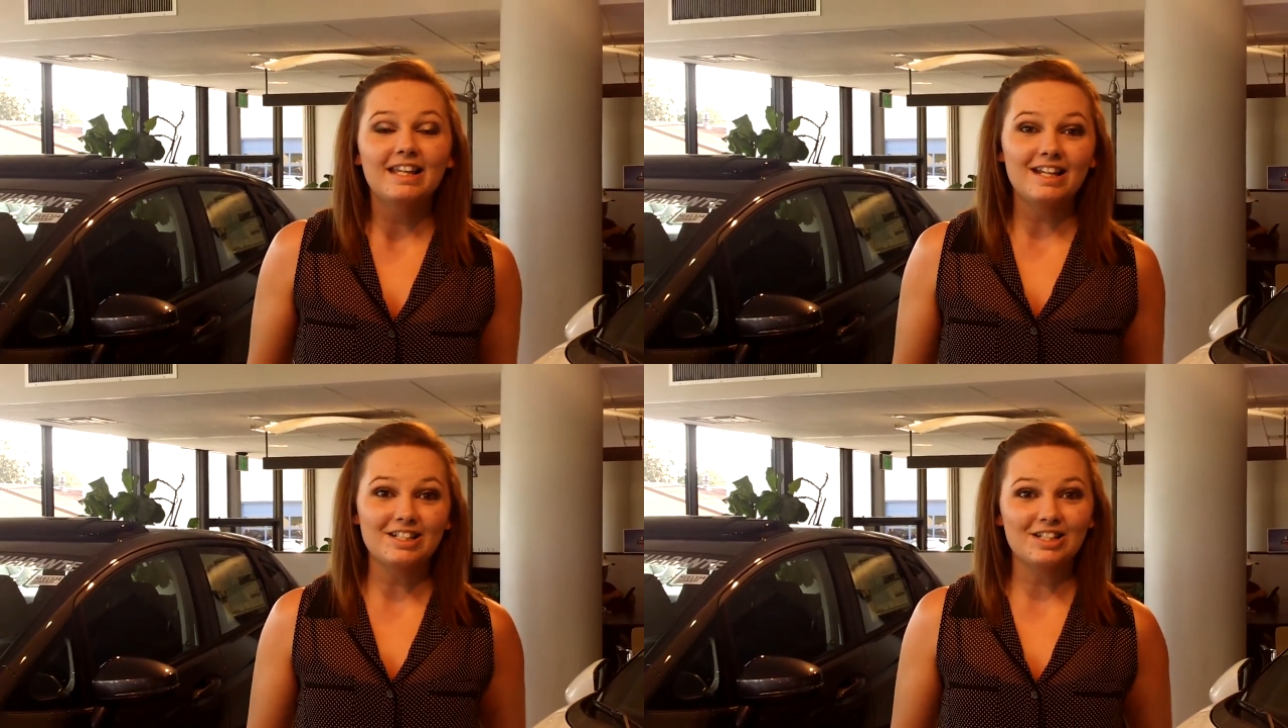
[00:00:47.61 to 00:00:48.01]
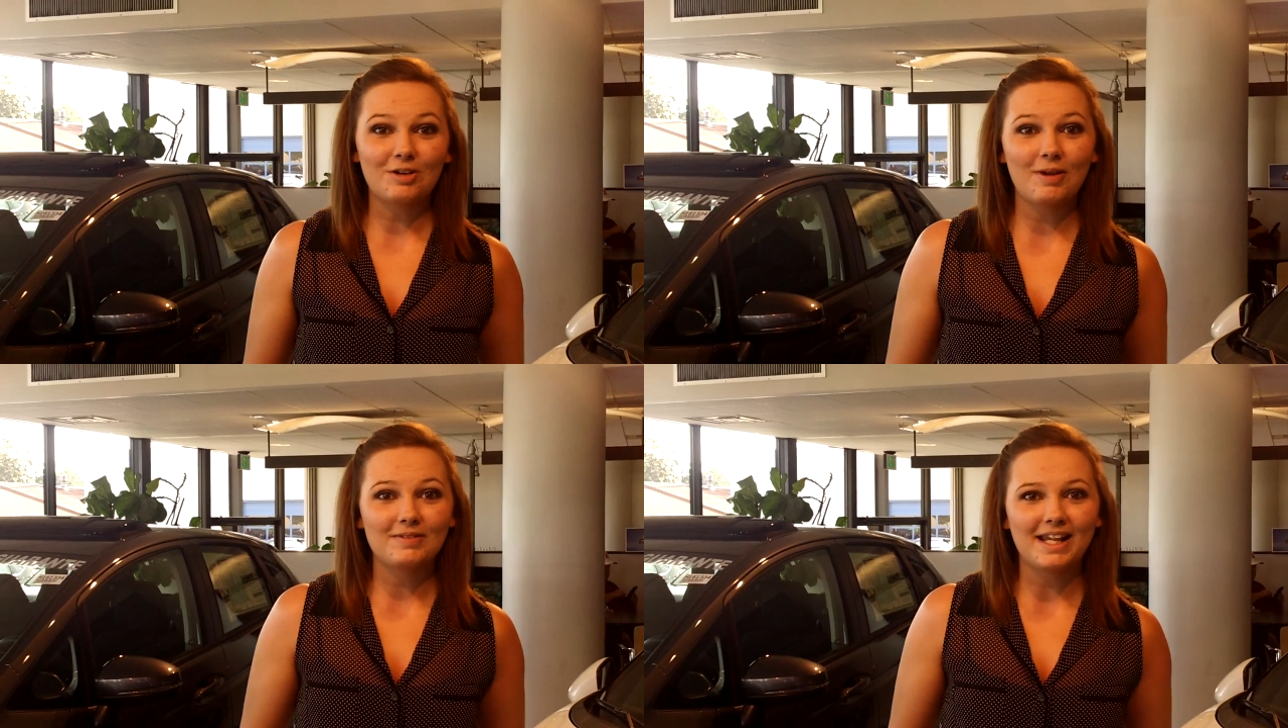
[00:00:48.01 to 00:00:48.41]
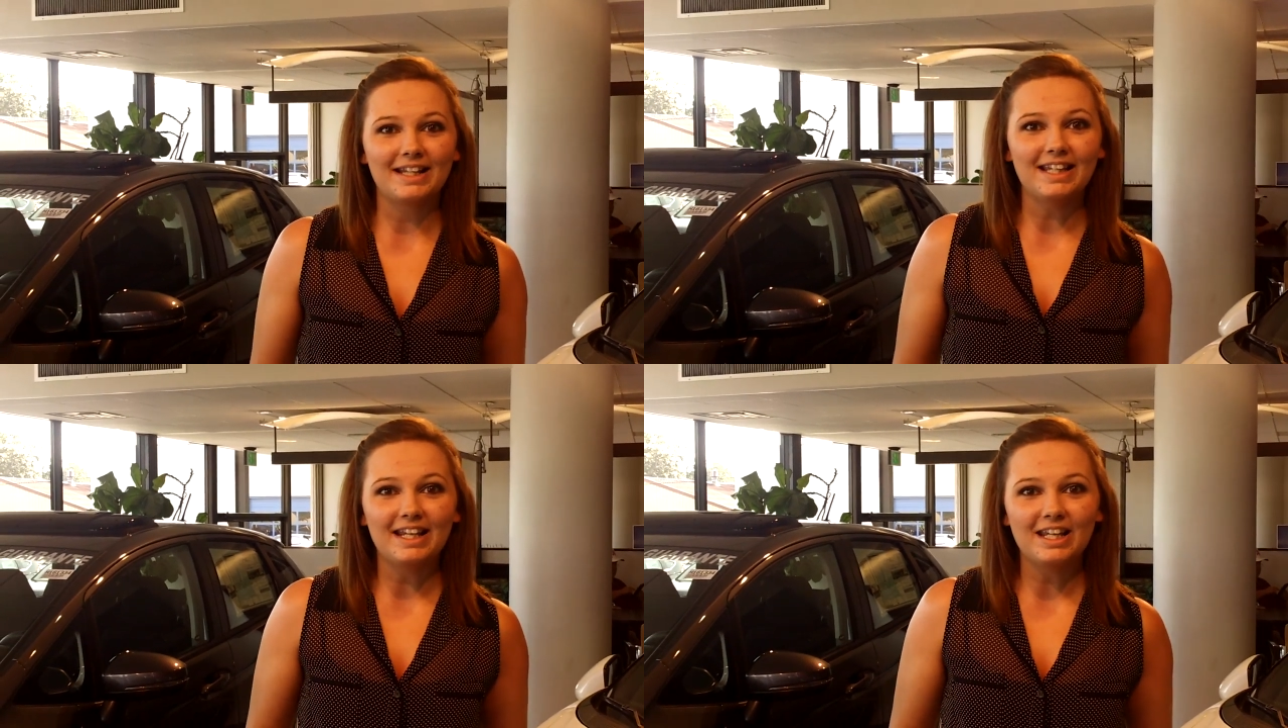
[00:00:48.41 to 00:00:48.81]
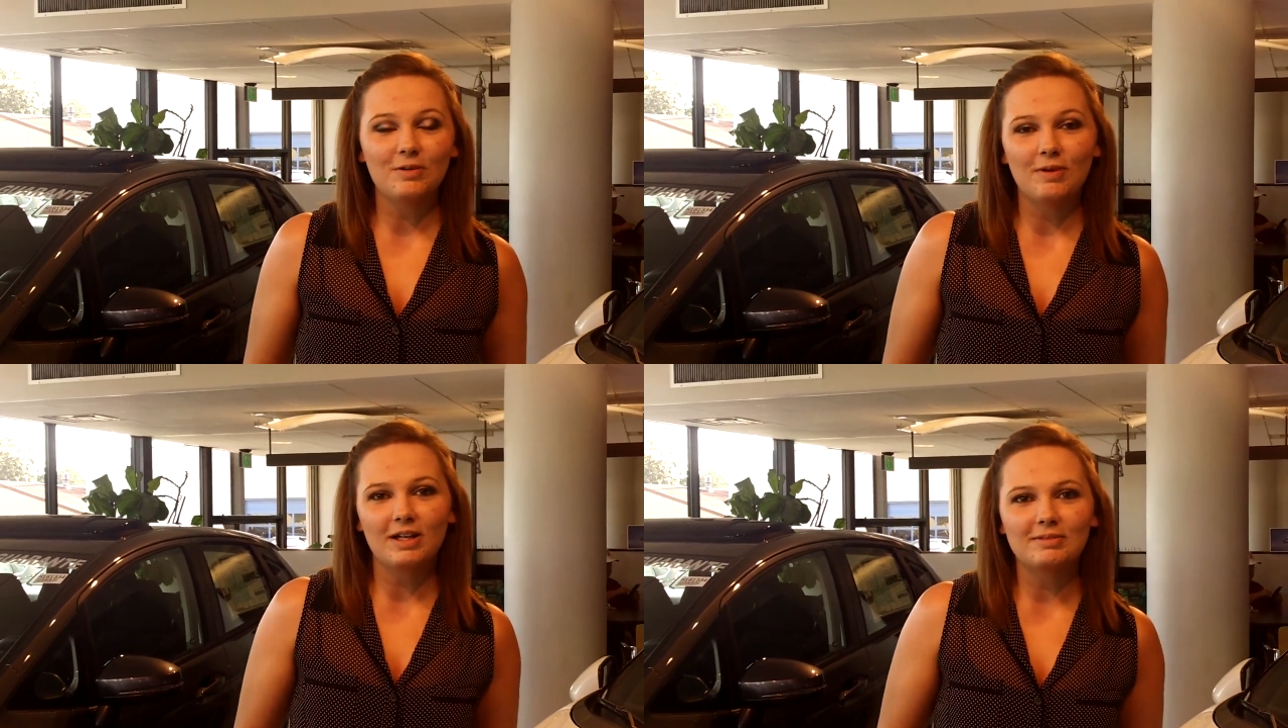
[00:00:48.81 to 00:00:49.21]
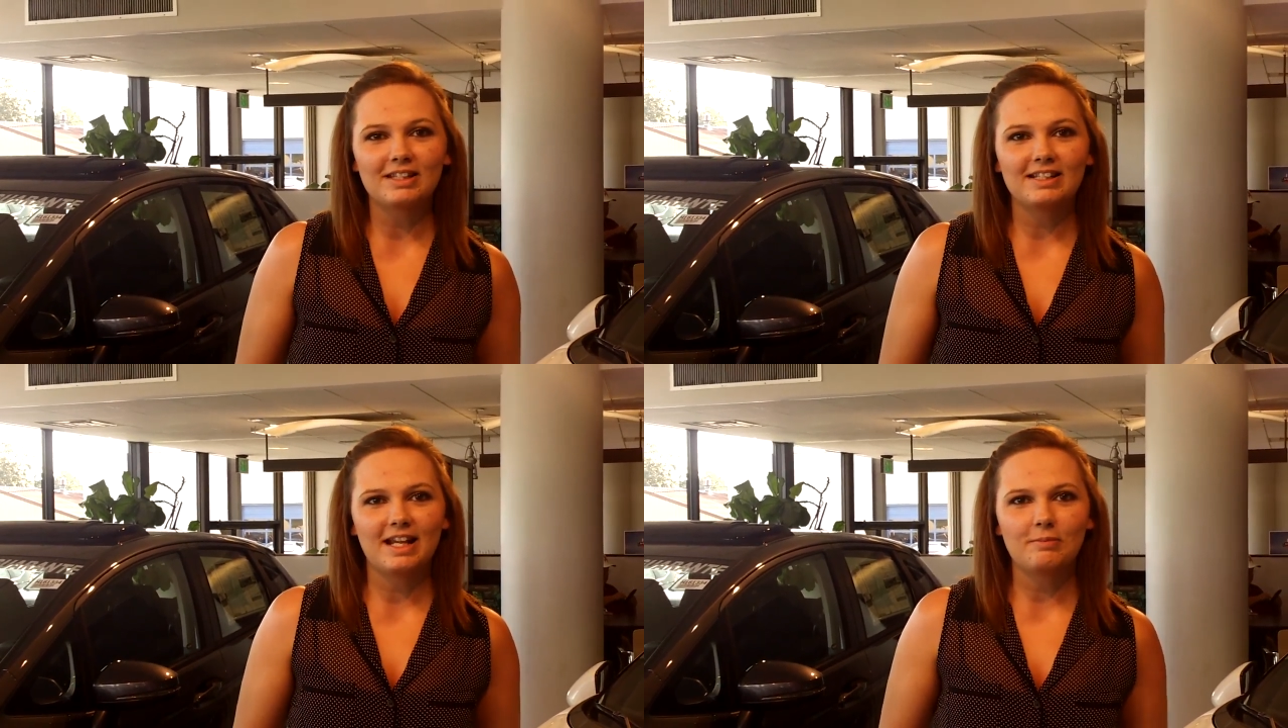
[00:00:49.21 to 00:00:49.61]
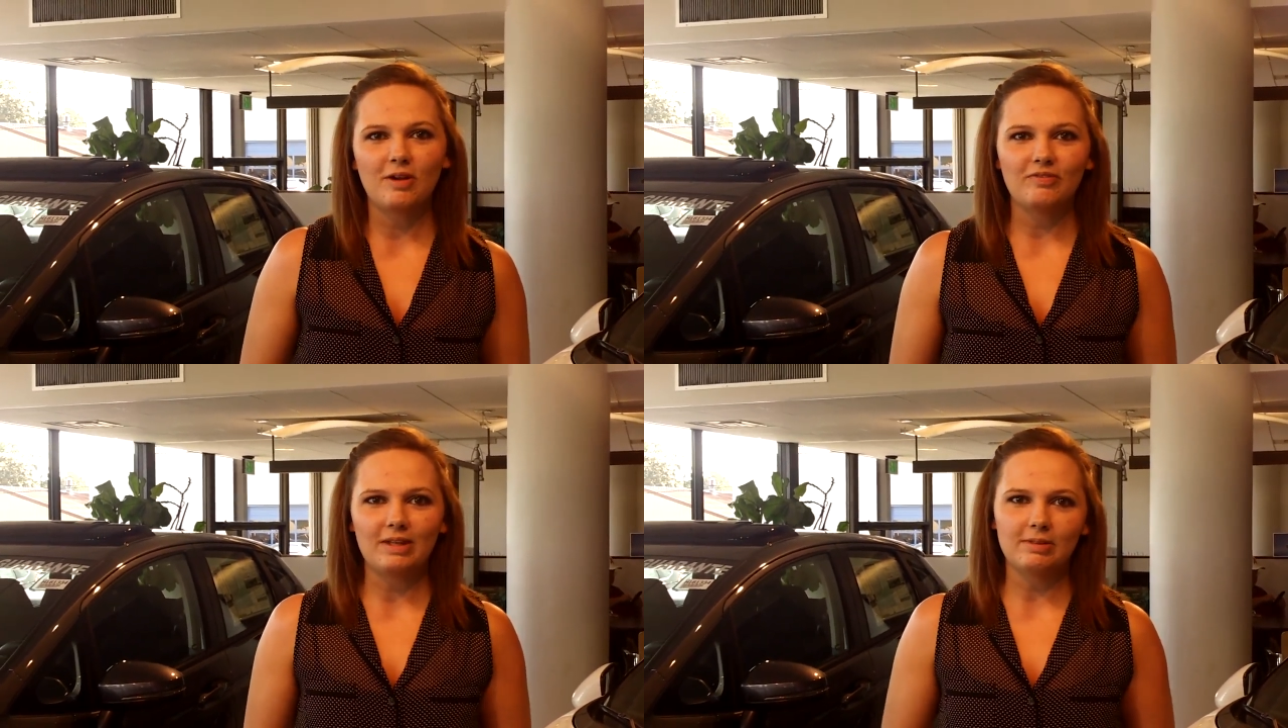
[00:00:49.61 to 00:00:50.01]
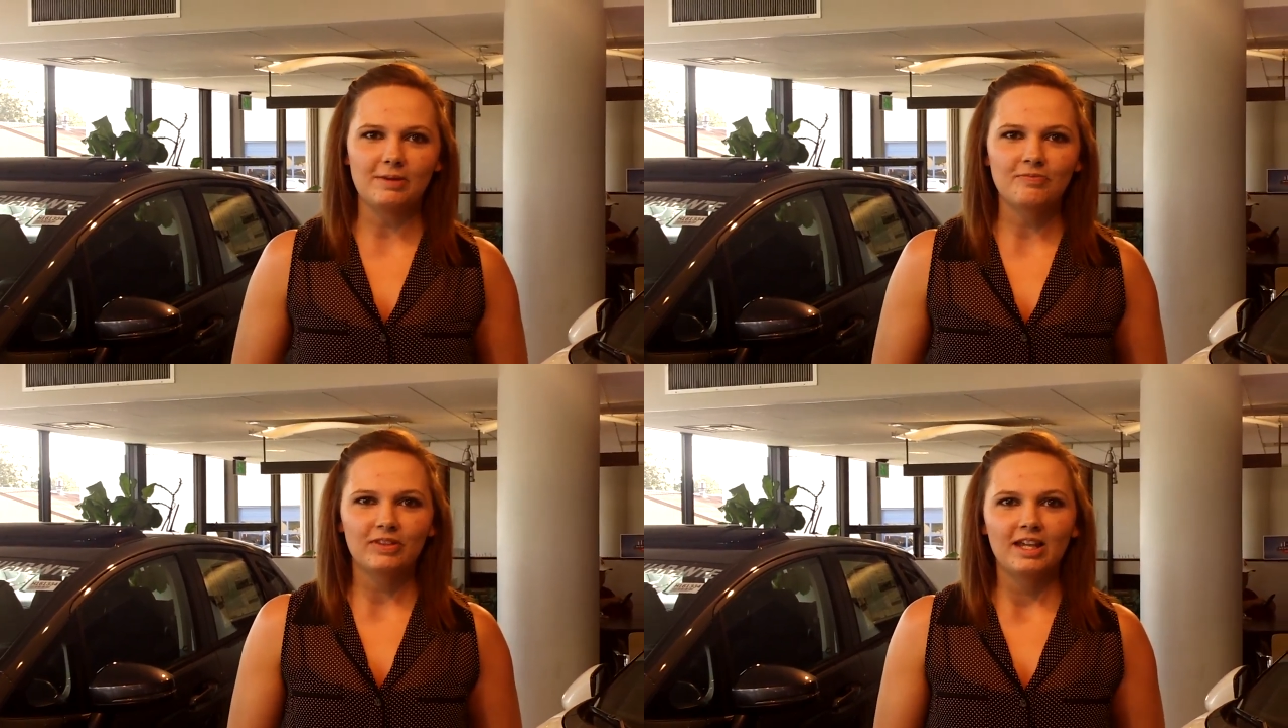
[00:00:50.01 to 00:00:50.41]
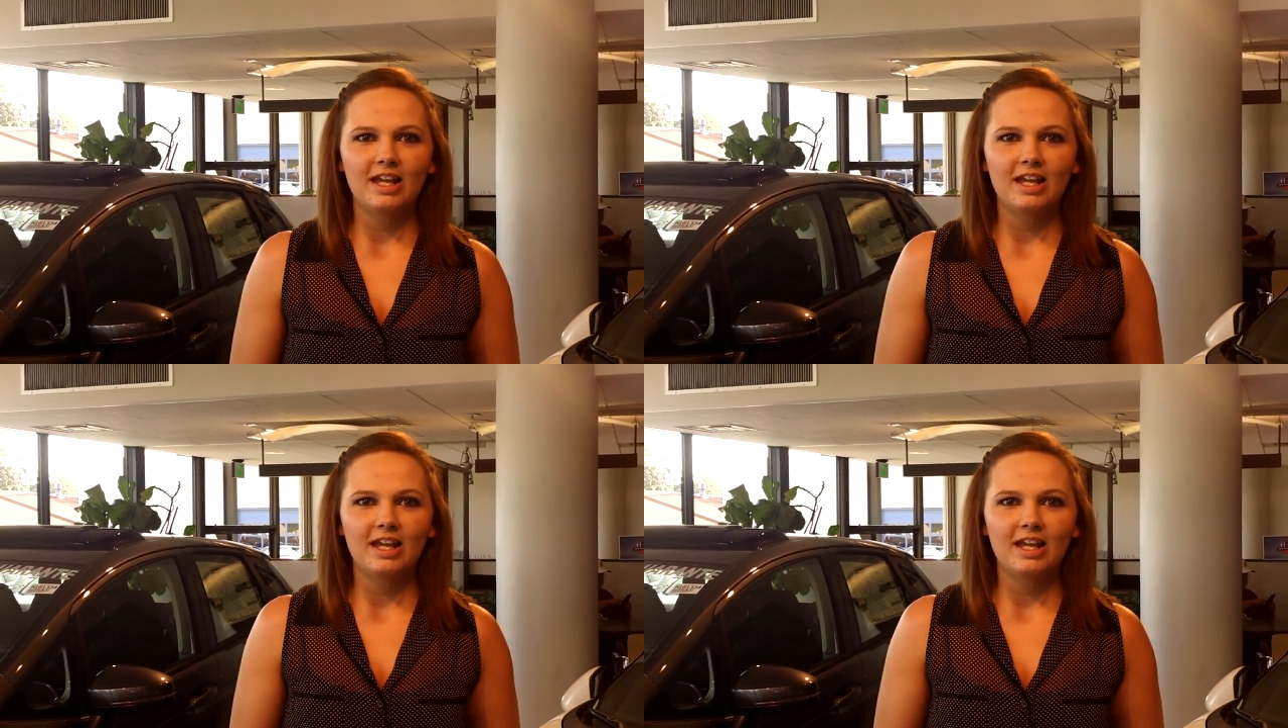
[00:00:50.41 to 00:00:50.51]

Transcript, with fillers: That's just our way of saying thank you and welcome to the Tameron family.